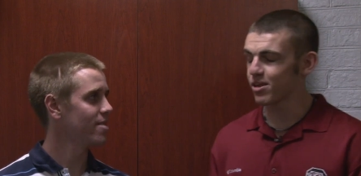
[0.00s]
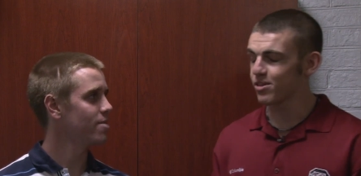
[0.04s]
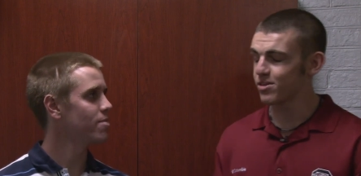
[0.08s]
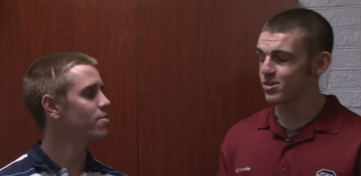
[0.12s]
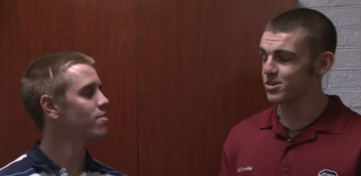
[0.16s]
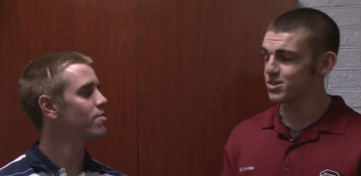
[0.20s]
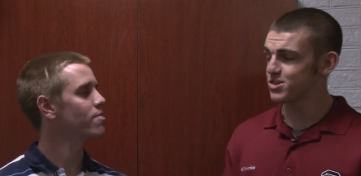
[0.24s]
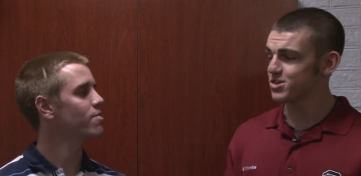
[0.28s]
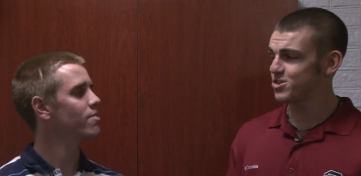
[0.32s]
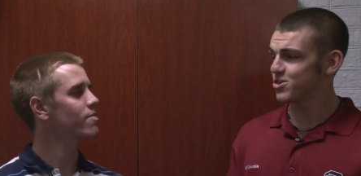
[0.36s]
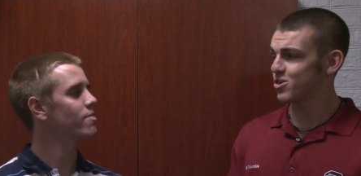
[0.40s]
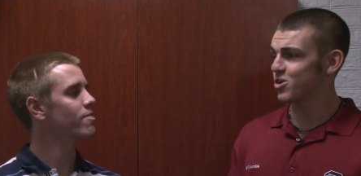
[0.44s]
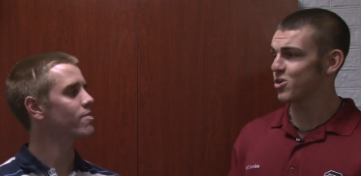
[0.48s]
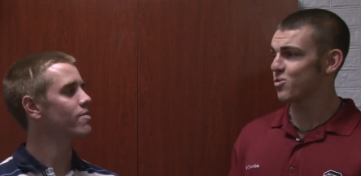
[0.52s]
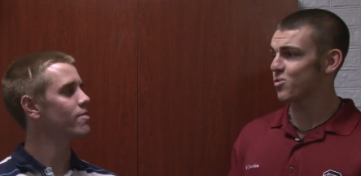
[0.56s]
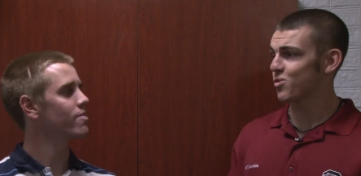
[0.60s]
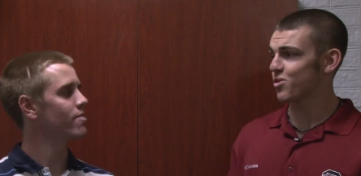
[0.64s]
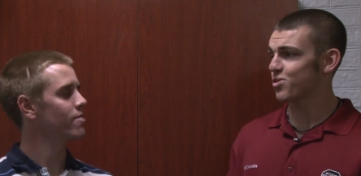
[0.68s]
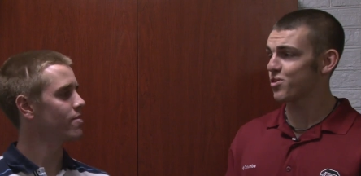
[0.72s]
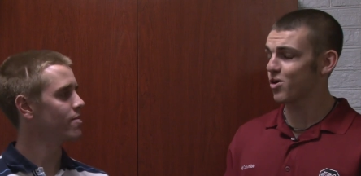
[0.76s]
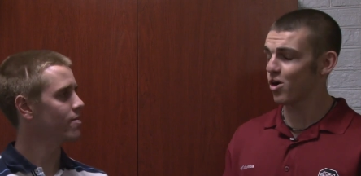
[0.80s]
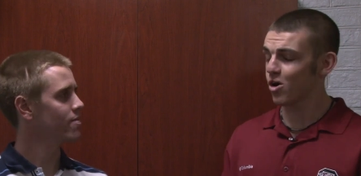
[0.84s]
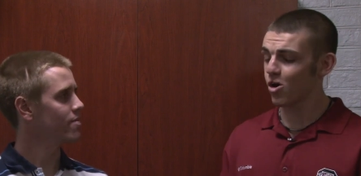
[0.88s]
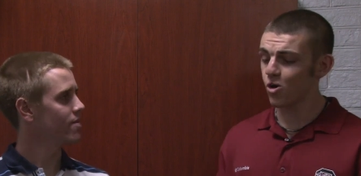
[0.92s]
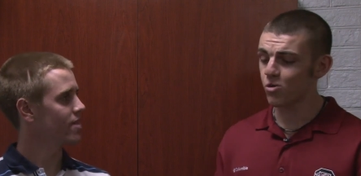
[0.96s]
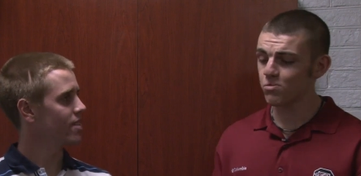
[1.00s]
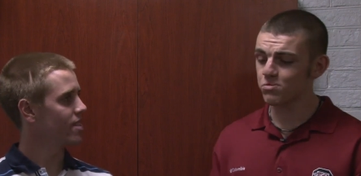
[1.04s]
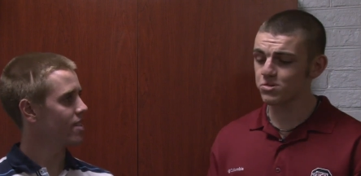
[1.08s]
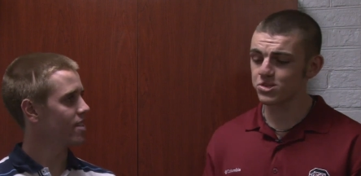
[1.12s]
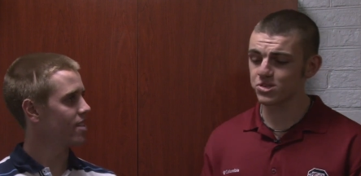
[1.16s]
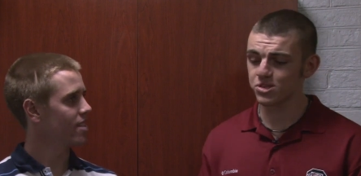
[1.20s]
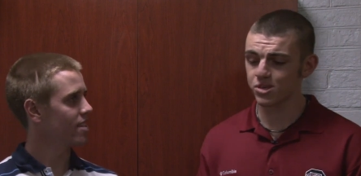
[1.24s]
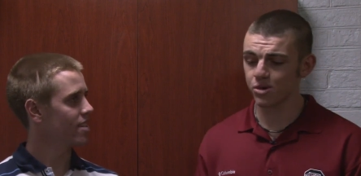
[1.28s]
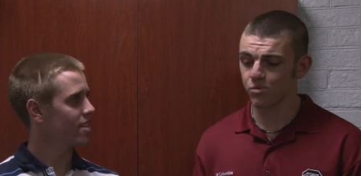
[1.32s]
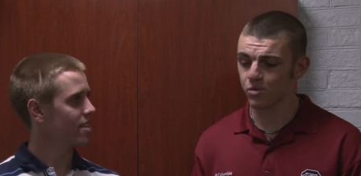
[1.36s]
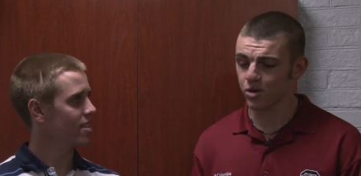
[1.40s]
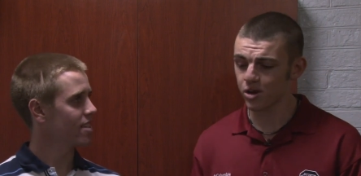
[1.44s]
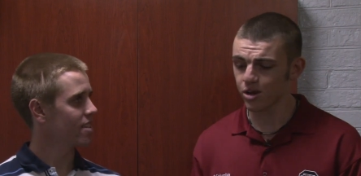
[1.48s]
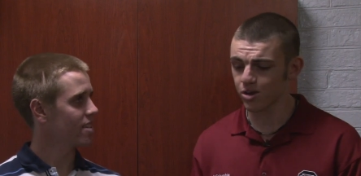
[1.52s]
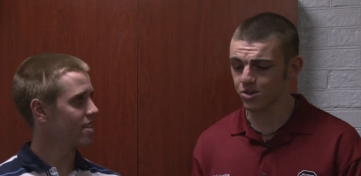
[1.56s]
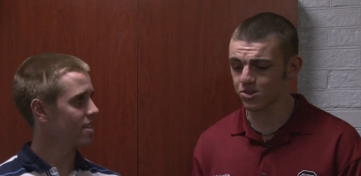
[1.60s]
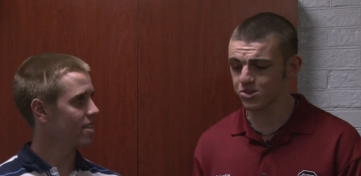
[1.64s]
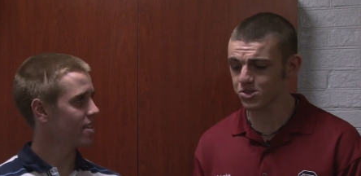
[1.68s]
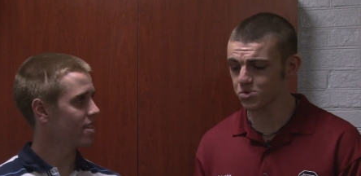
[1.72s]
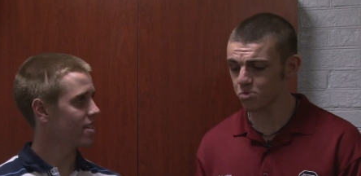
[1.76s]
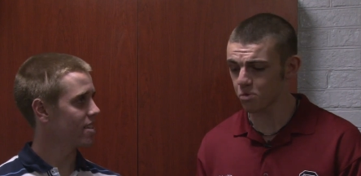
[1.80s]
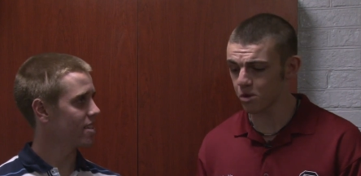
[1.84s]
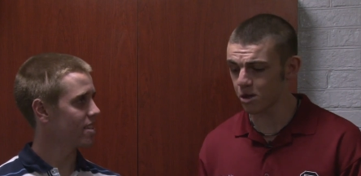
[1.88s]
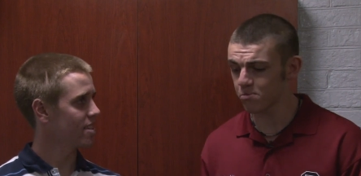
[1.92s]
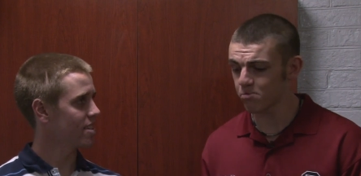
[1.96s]
Speaker 1: this year with the hopes that we could
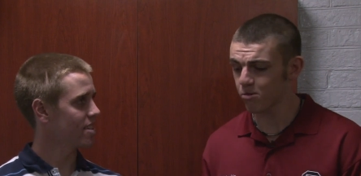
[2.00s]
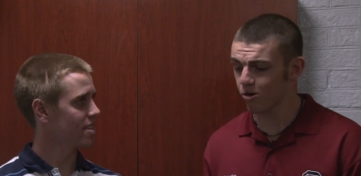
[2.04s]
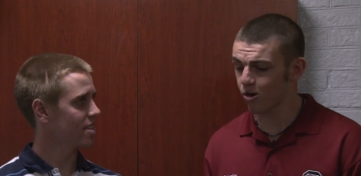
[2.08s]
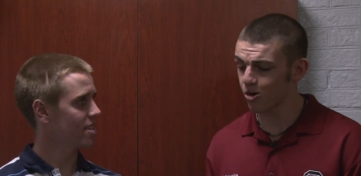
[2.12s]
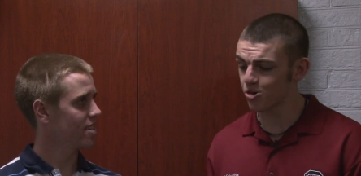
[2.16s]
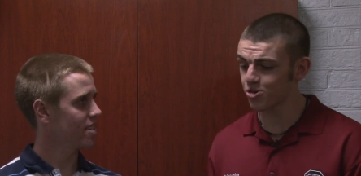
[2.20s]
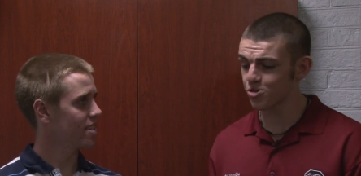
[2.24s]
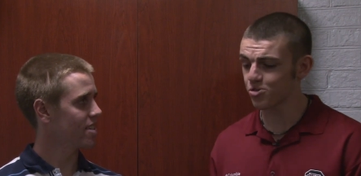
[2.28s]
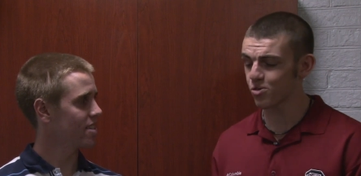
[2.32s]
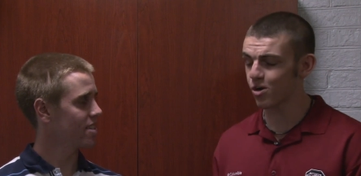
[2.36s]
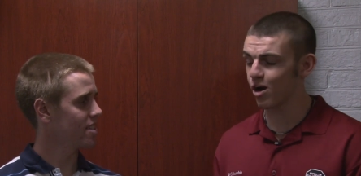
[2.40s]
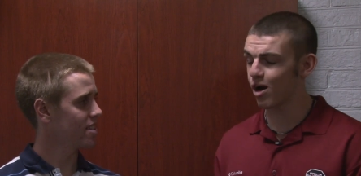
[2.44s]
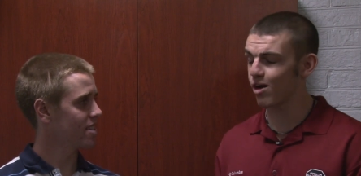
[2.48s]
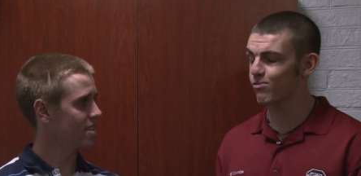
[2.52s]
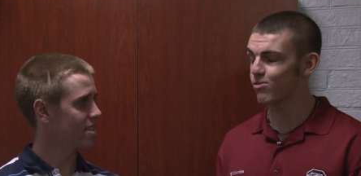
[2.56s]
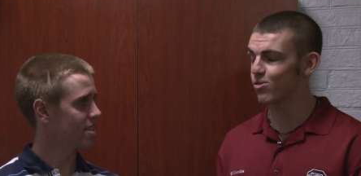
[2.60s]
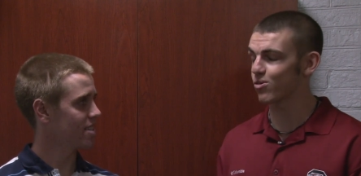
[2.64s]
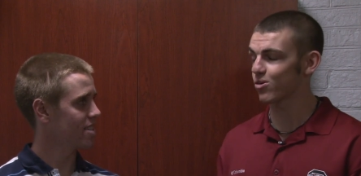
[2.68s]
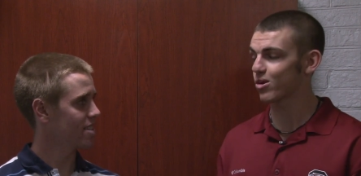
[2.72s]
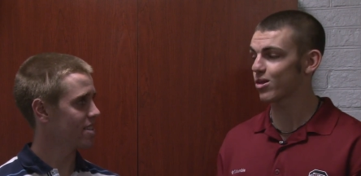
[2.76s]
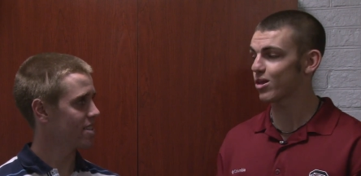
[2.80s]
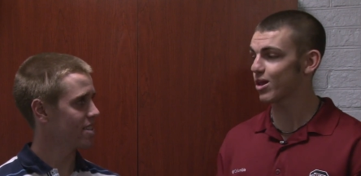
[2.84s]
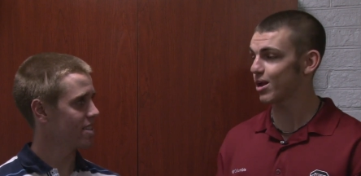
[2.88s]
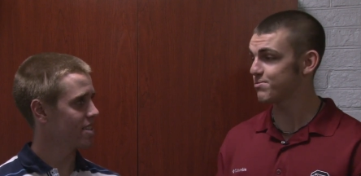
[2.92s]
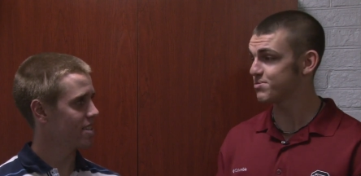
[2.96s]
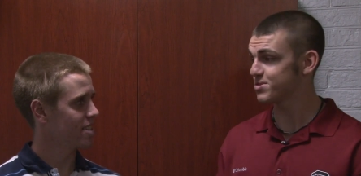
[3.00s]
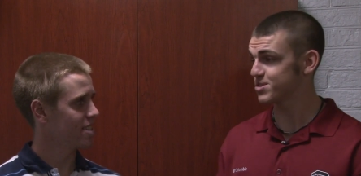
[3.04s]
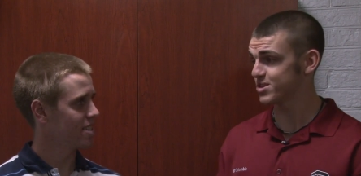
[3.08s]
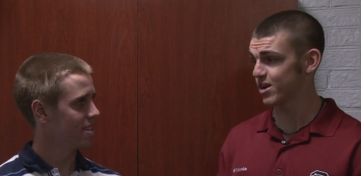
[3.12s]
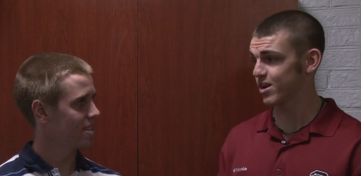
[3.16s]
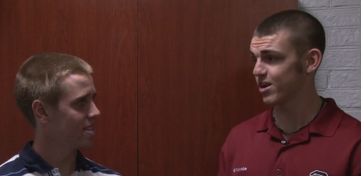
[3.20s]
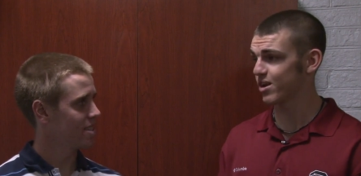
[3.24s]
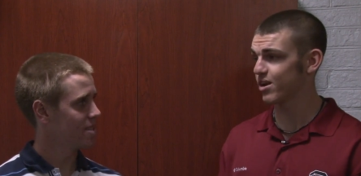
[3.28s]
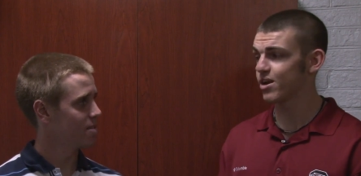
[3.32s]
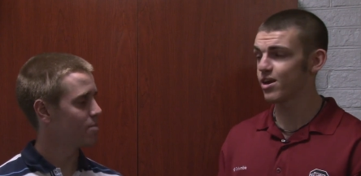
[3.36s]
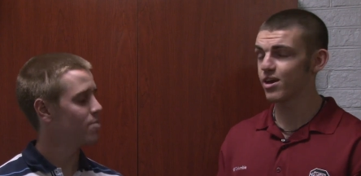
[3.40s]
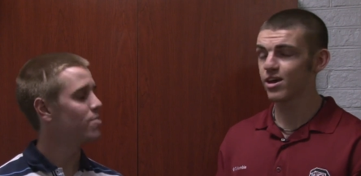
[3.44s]
sweep arch rival Clemson